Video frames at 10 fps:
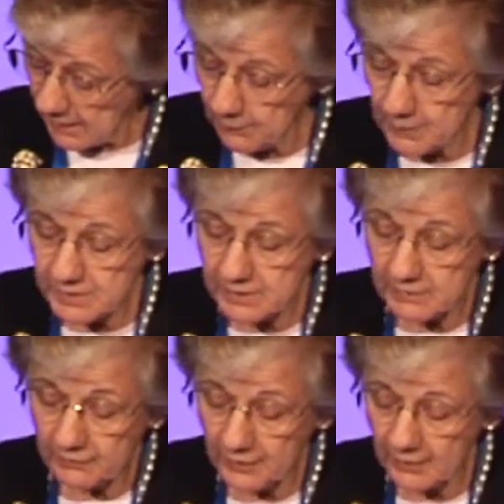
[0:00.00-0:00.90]
It
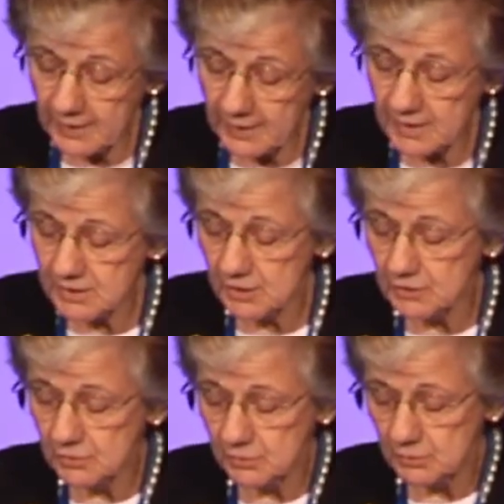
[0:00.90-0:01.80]
was very
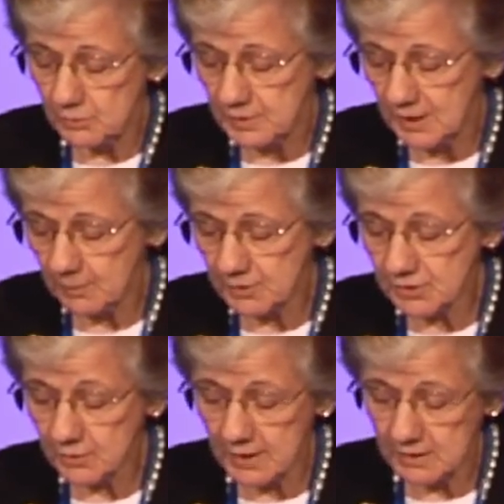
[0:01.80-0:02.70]
easy to
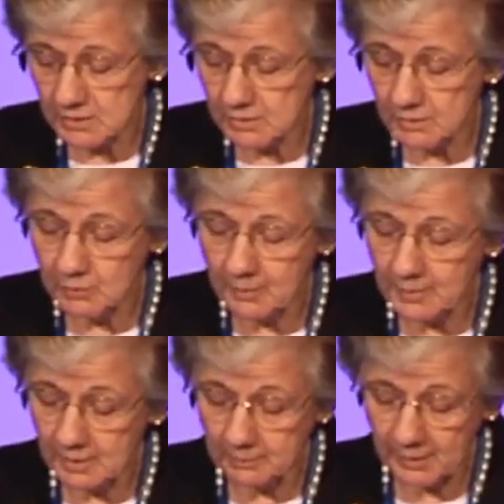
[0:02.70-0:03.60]
demonstrate to the
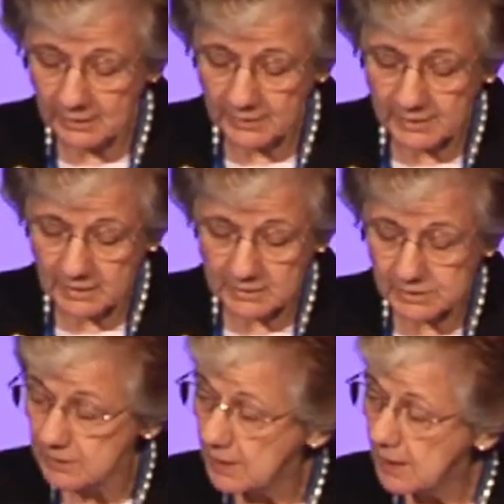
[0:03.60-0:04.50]
women in
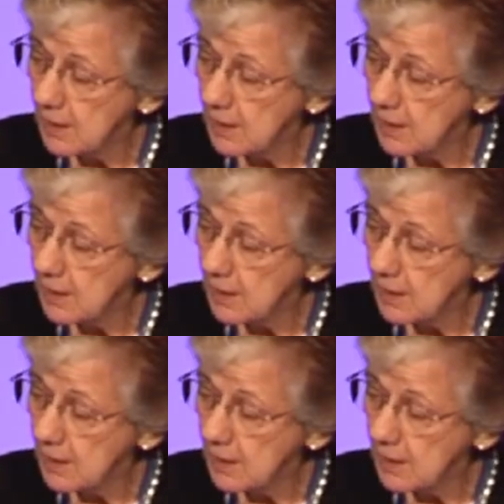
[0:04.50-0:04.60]
Bangladesh